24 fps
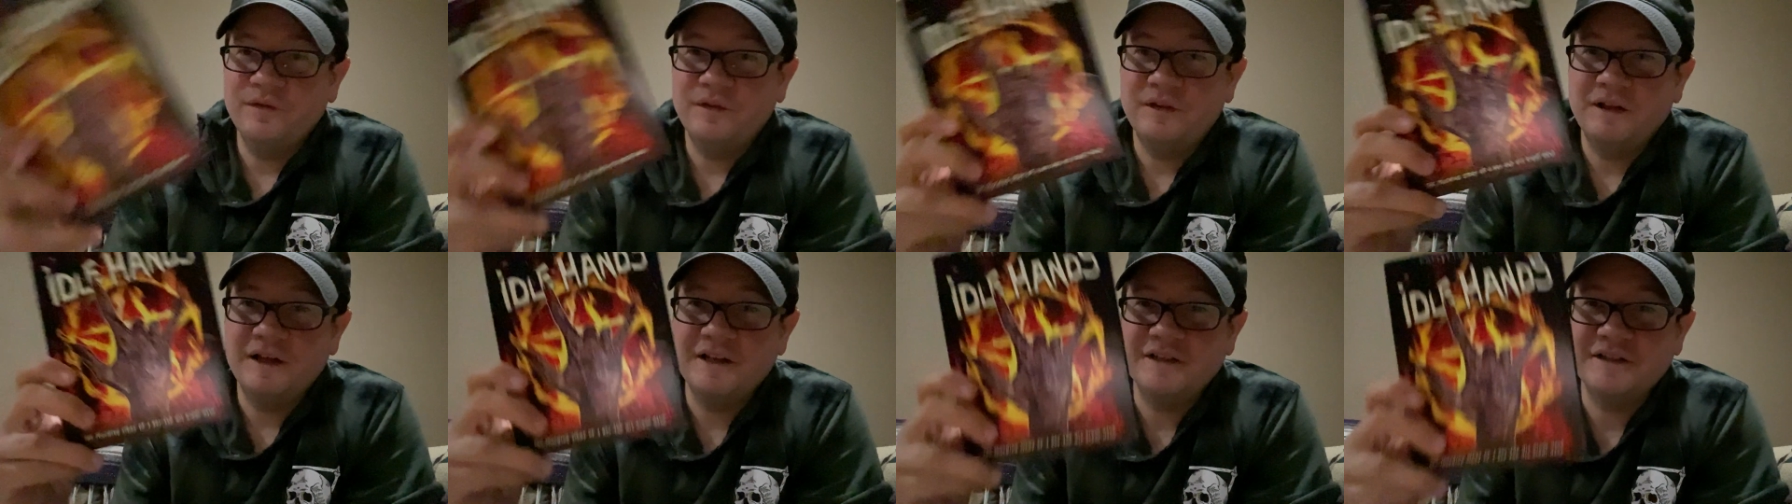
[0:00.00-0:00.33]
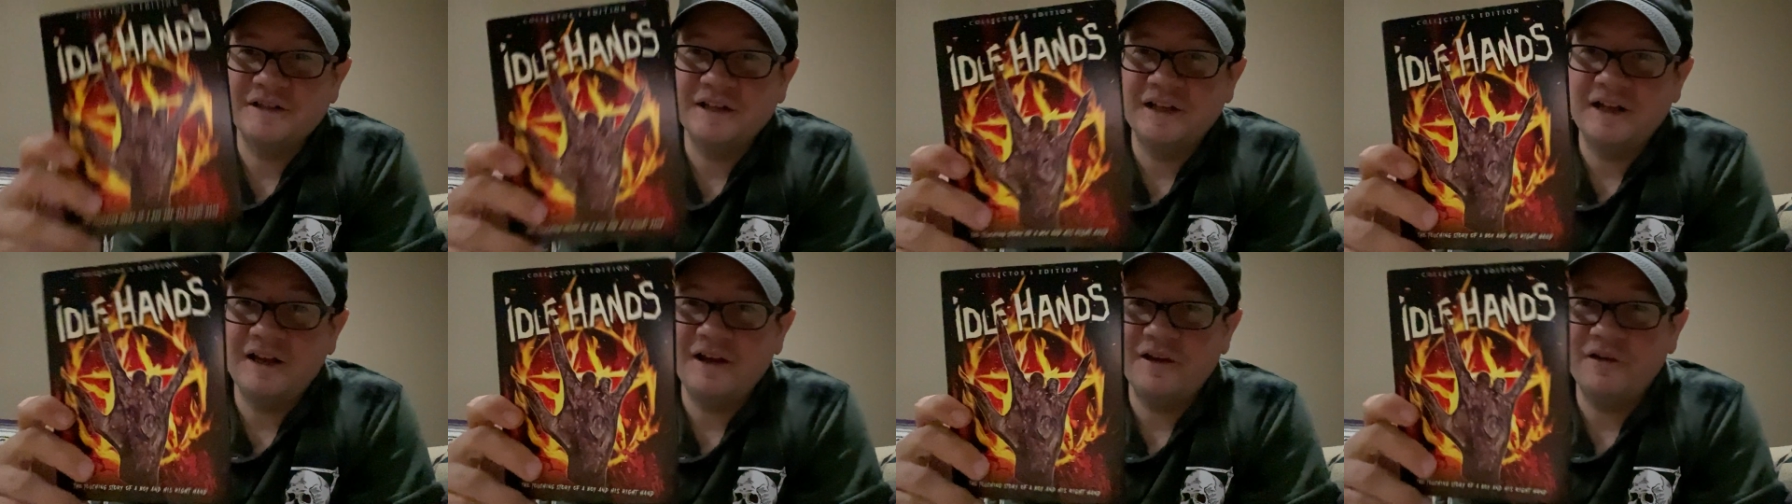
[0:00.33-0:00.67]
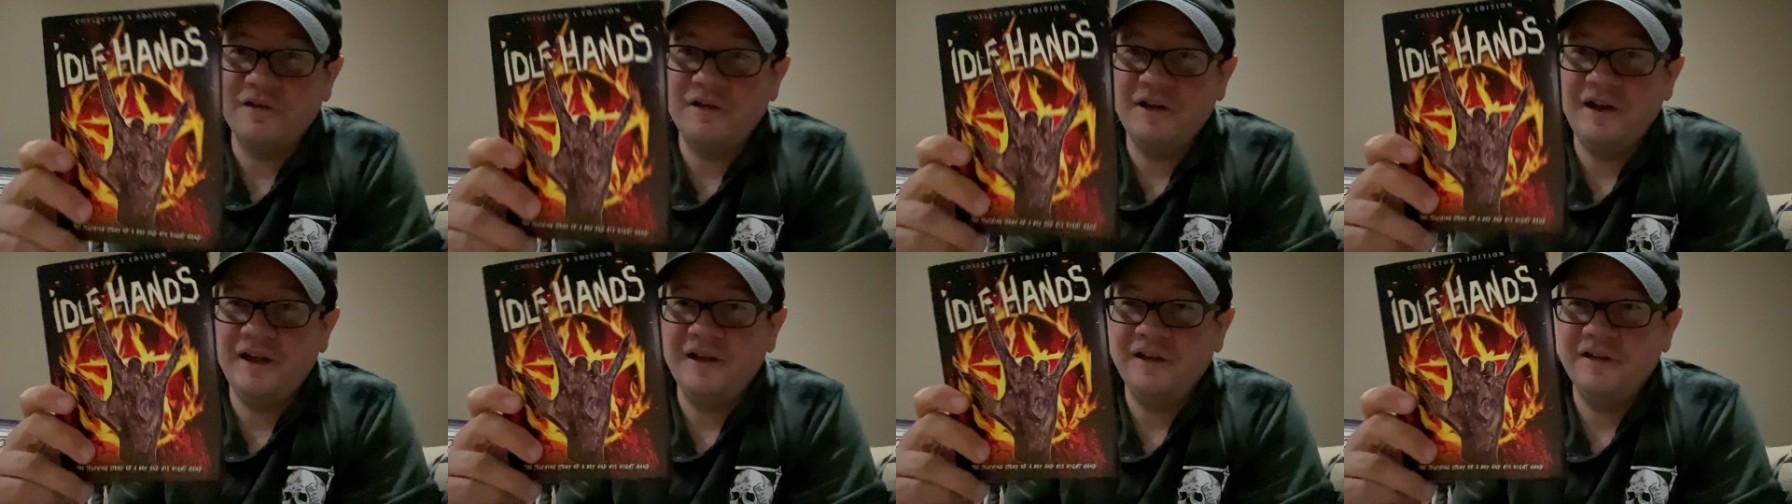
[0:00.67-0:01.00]
classic
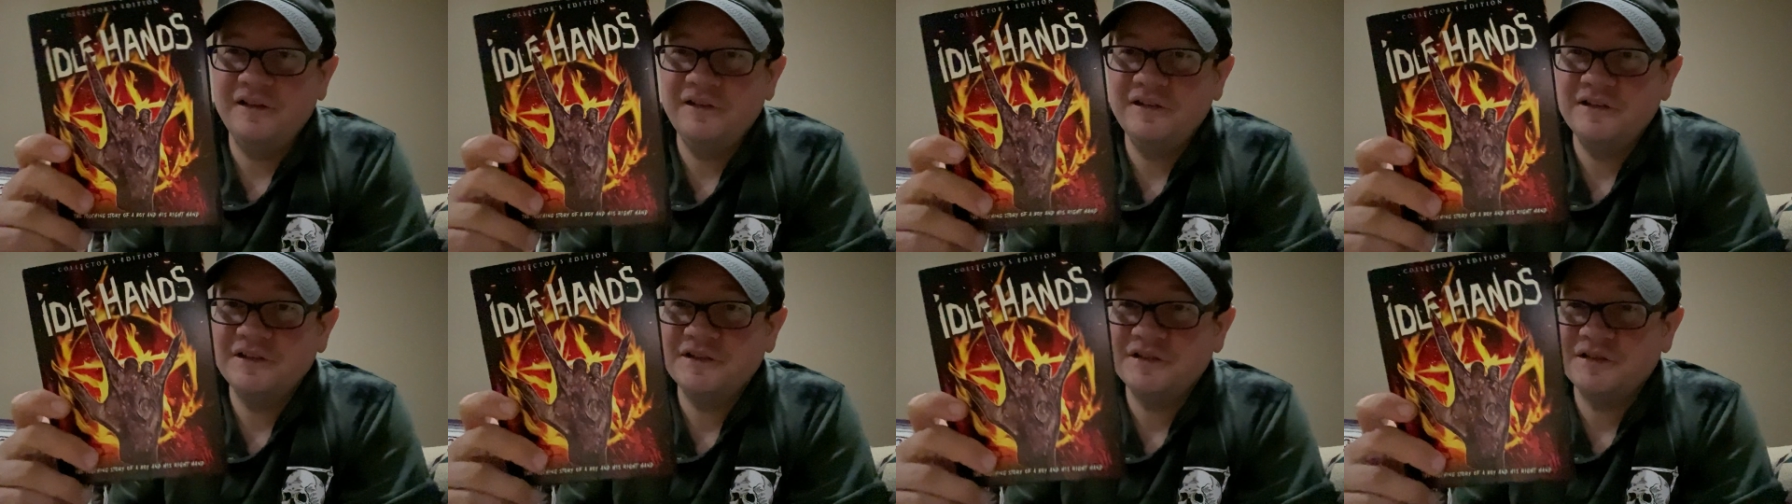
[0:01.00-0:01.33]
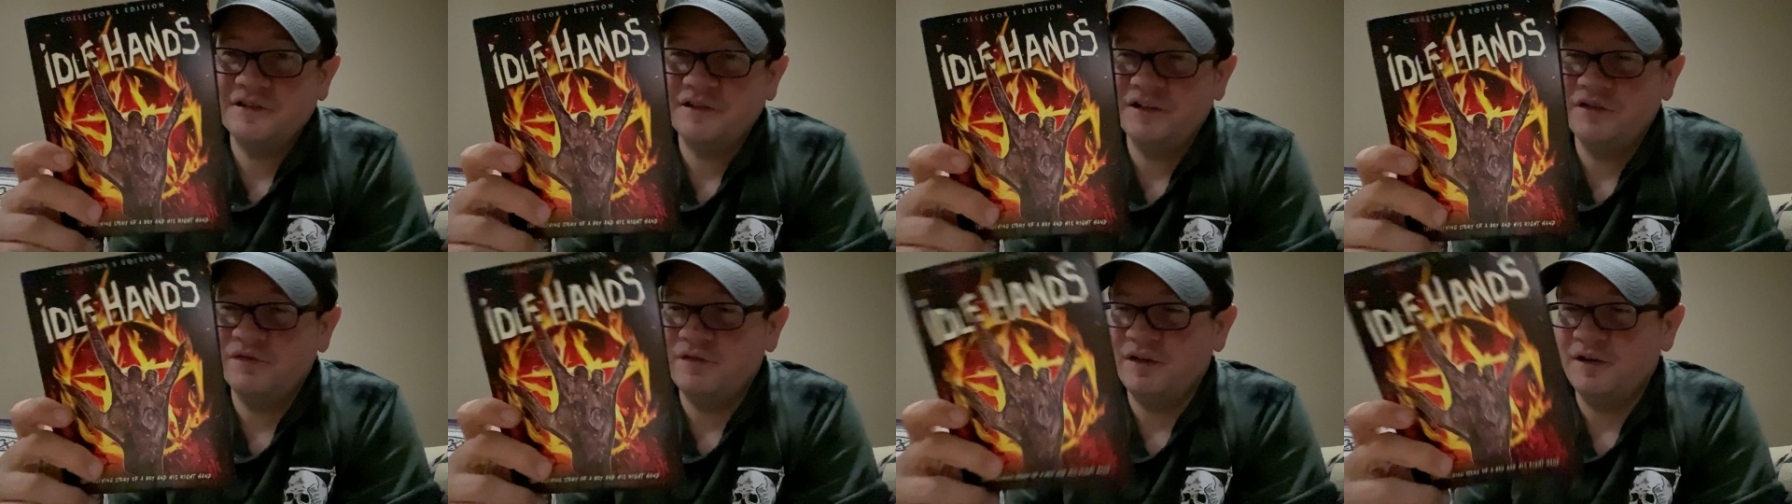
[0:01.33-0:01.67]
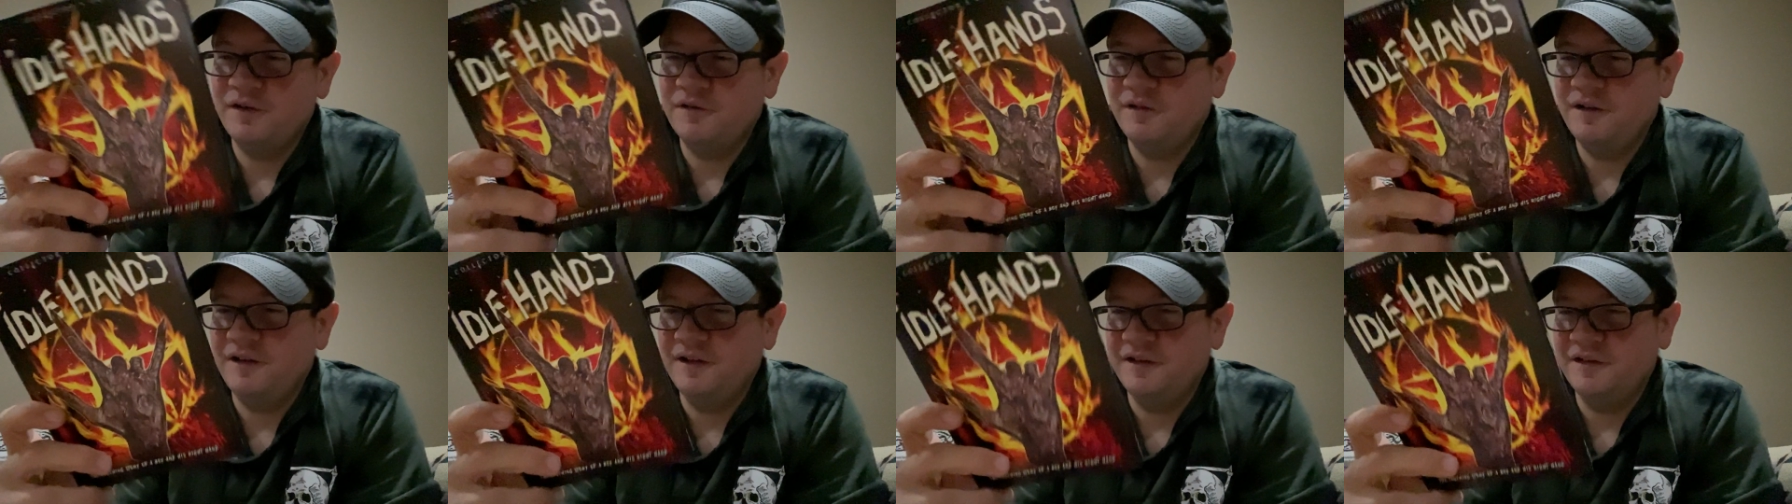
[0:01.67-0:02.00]
idle hands. Love
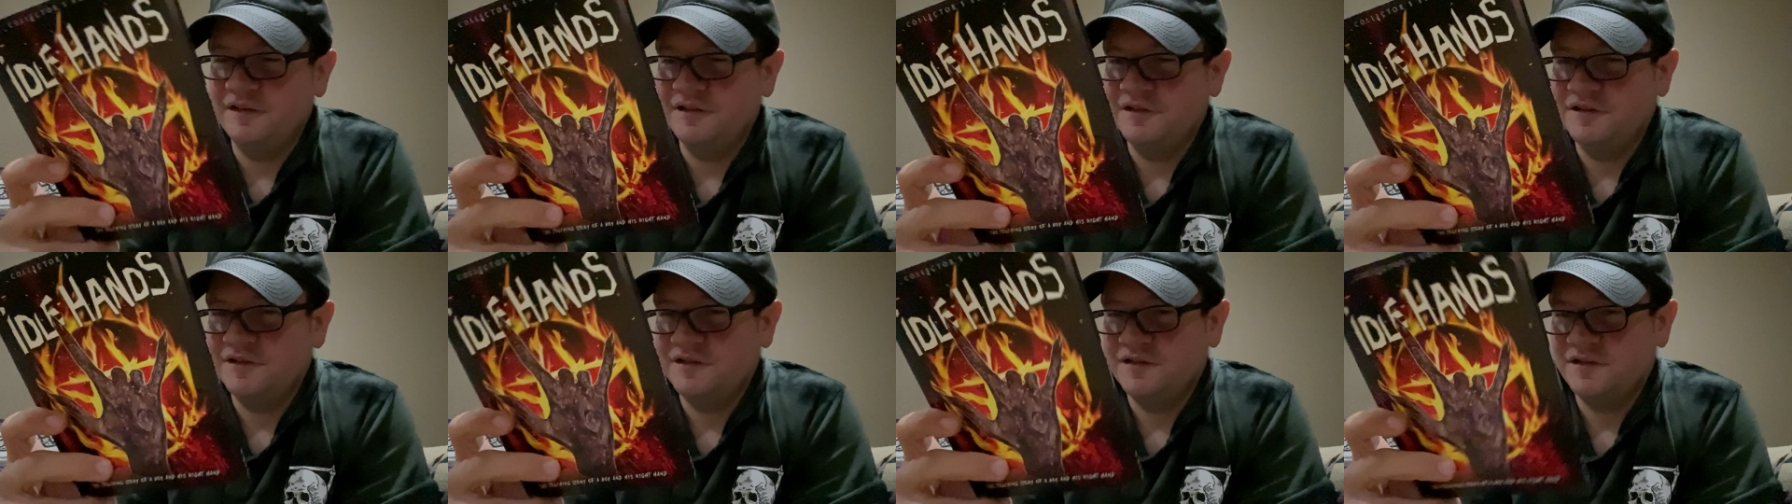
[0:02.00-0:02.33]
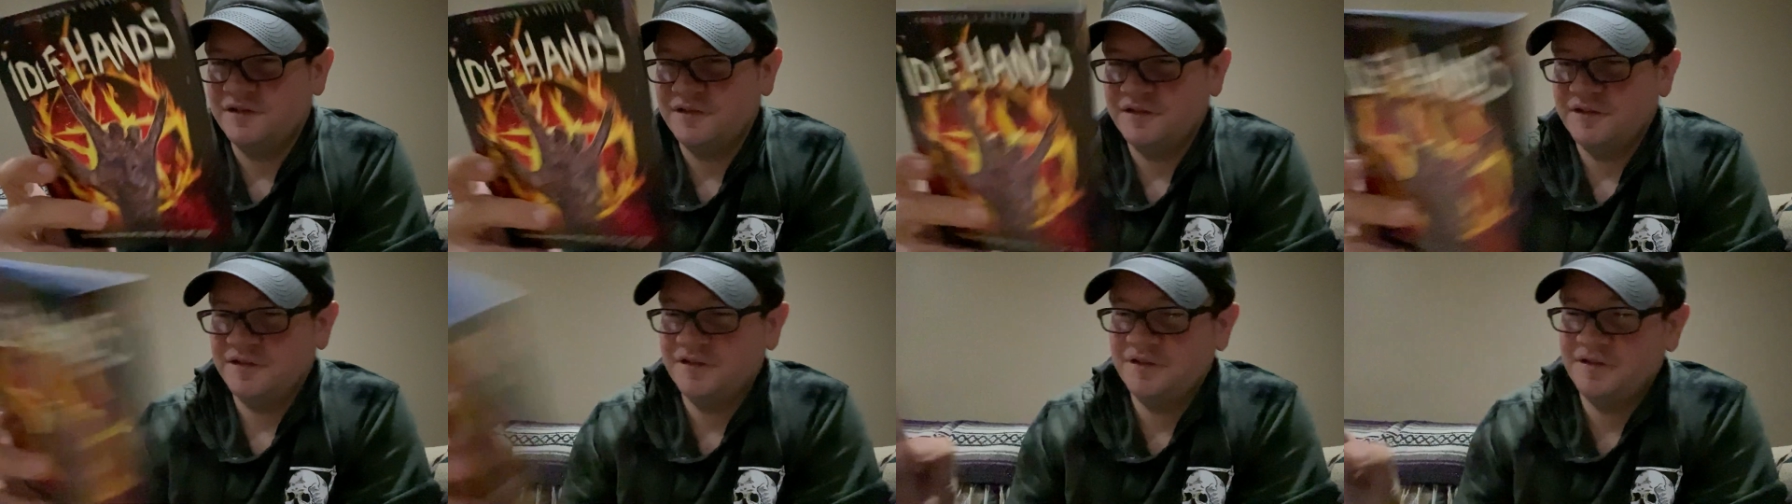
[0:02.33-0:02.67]
idle hands.